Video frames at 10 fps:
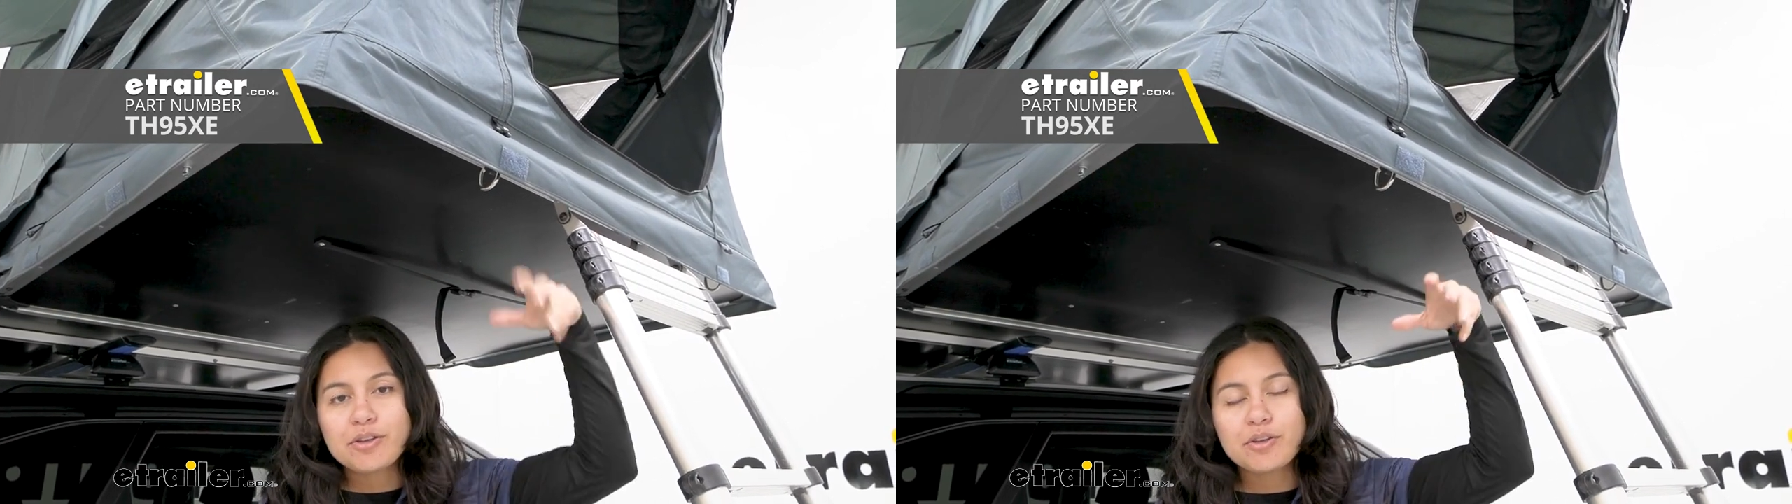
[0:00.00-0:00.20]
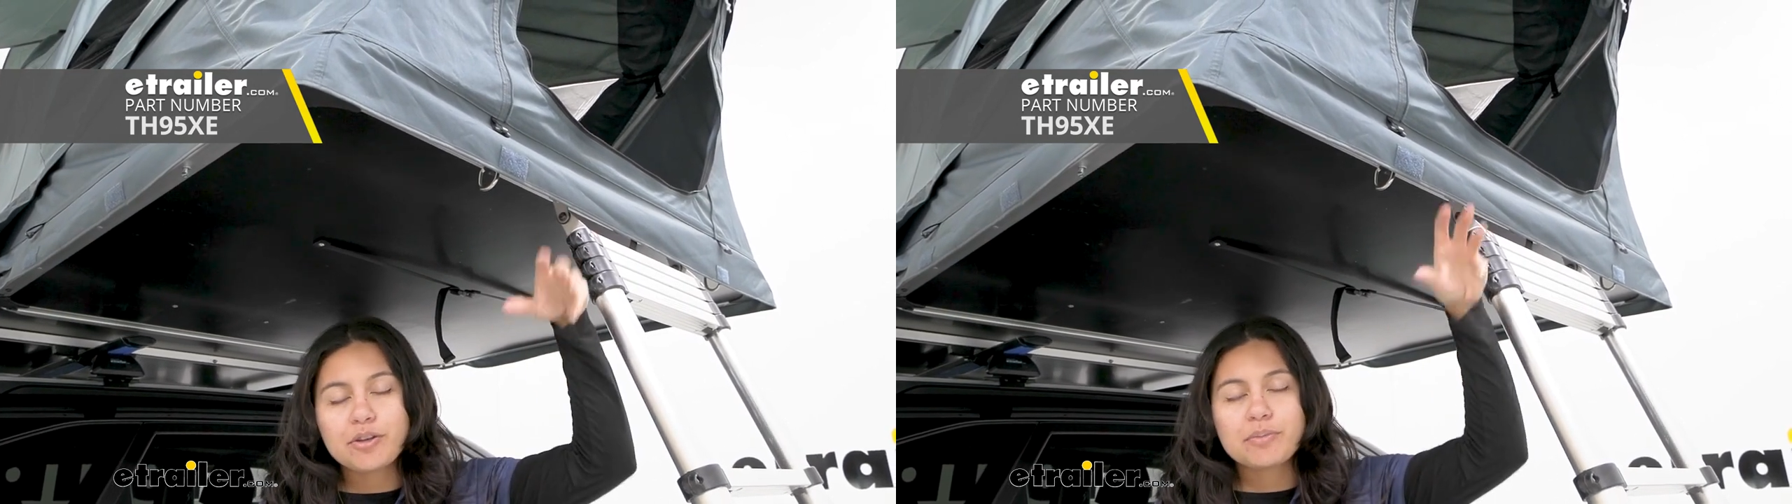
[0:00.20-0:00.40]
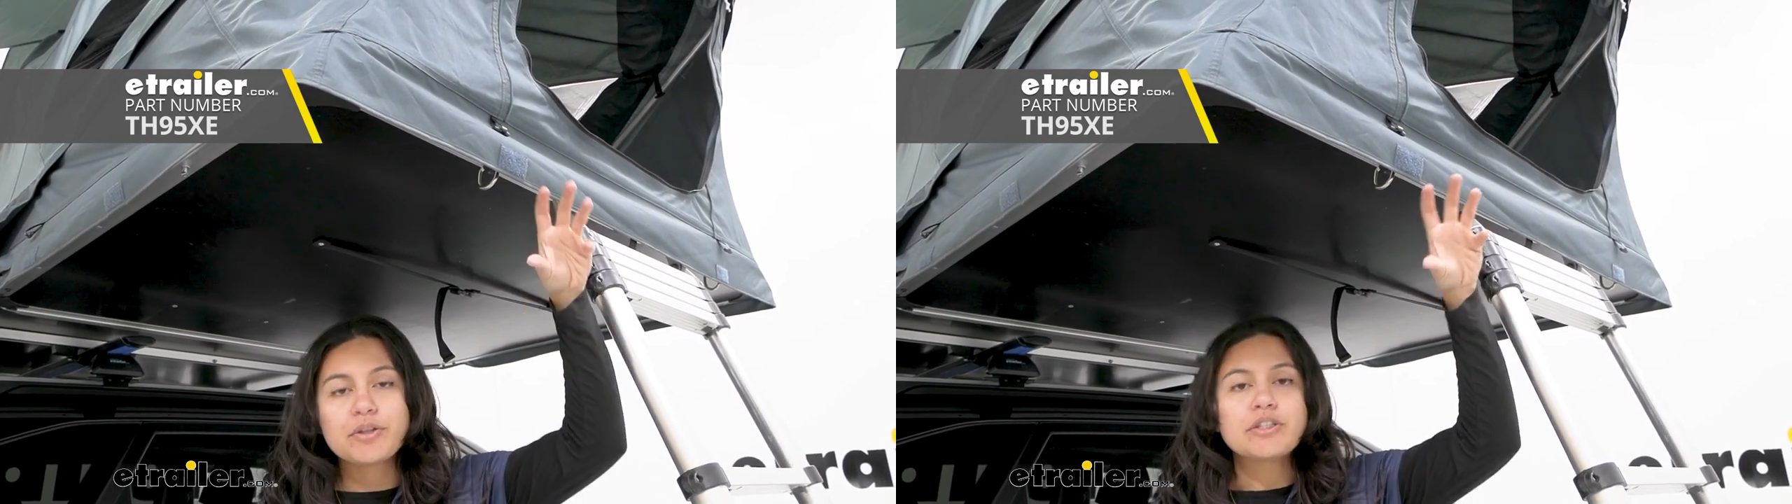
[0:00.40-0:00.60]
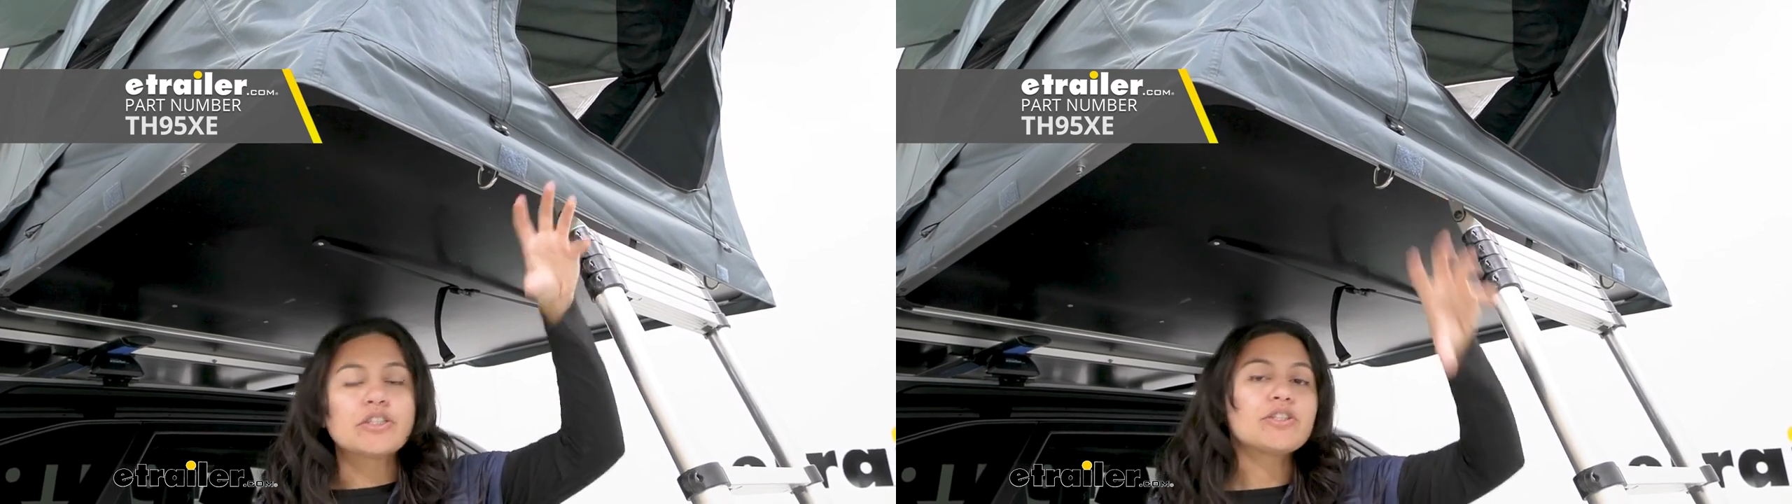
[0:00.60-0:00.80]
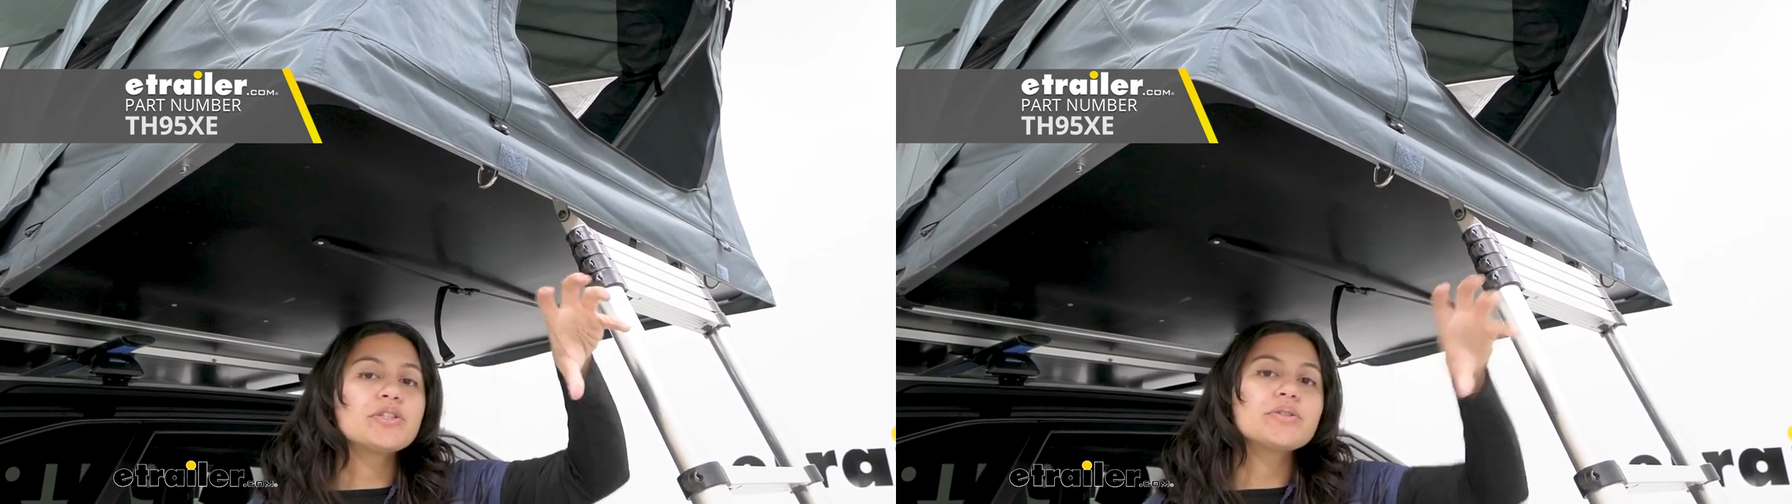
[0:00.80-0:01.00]
you can put
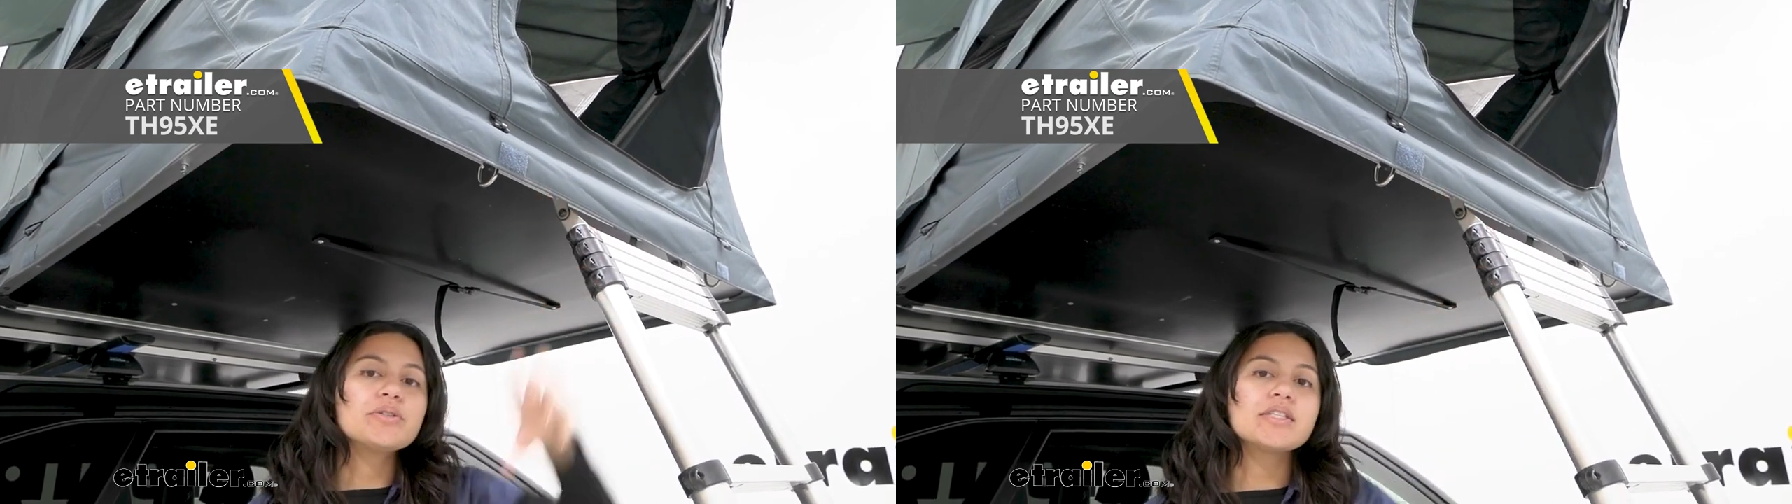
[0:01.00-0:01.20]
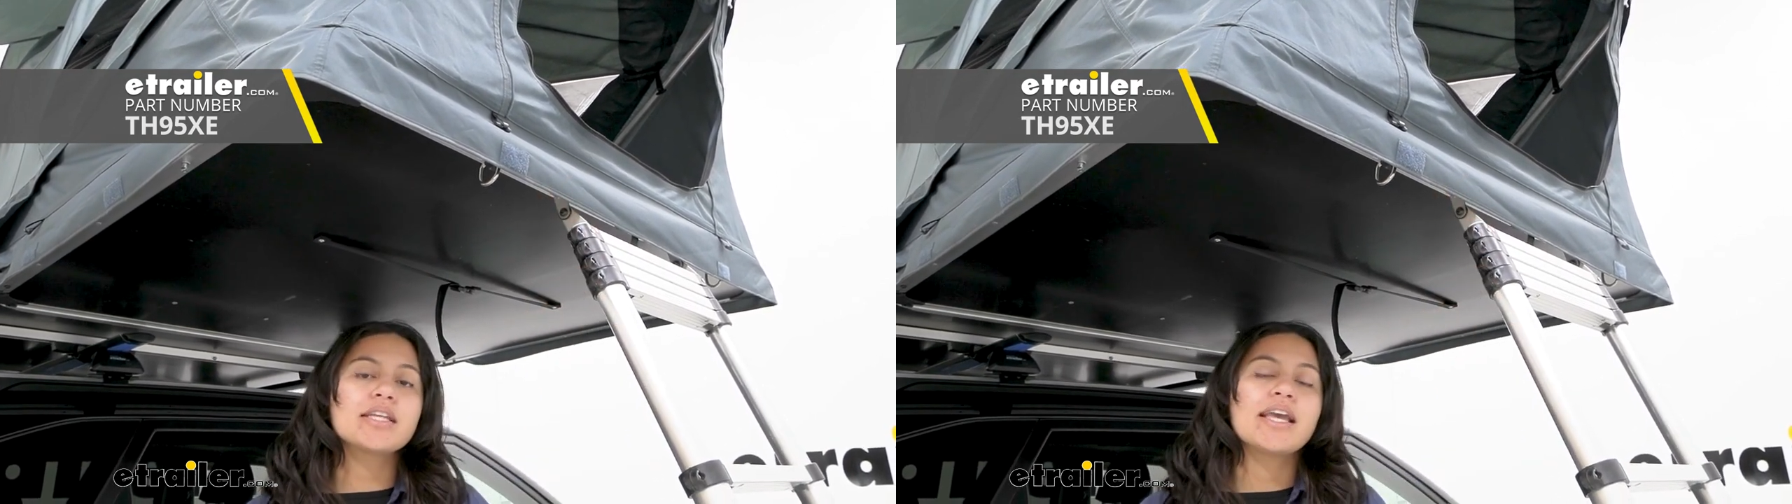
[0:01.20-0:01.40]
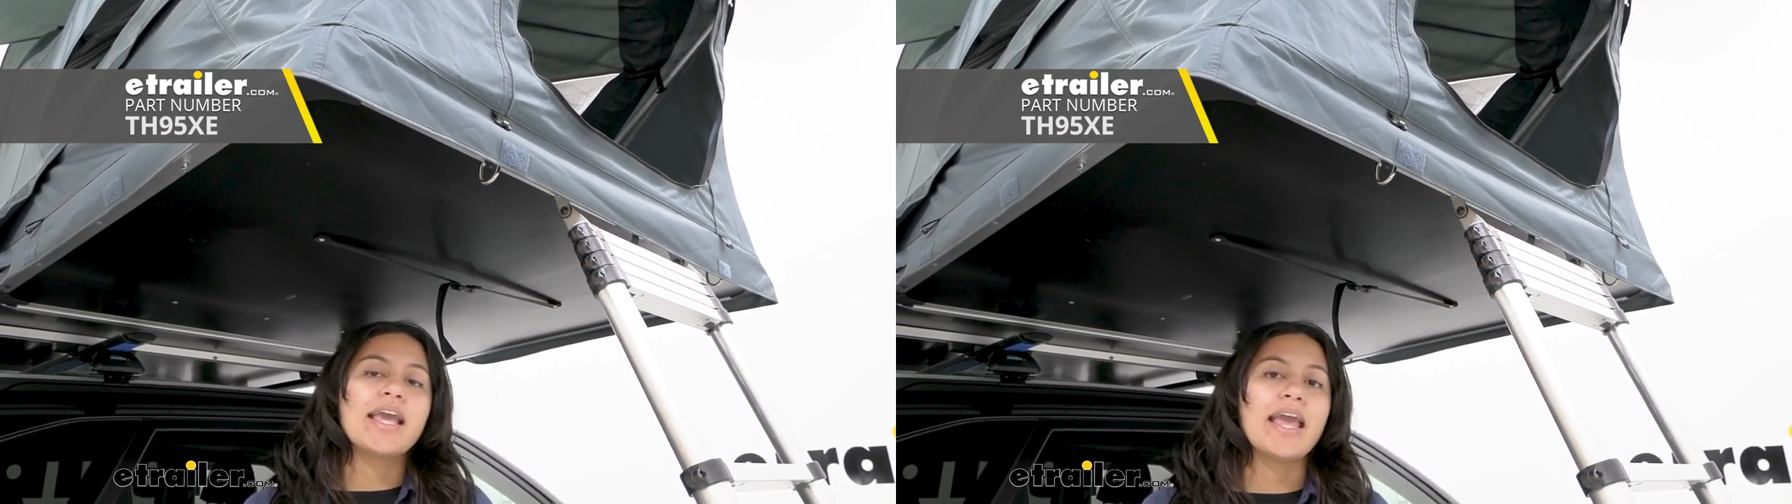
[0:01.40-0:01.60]
your shoes